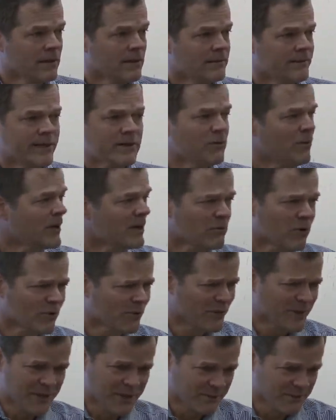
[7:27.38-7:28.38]
They don't want to
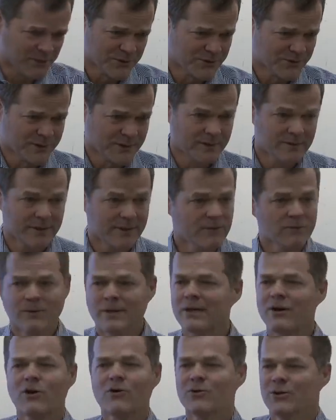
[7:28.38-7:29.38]
own the imagery. They don't
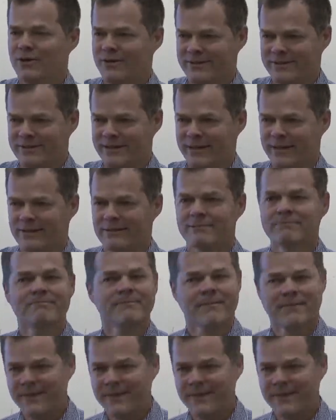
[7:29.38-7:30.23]
want to own all the data.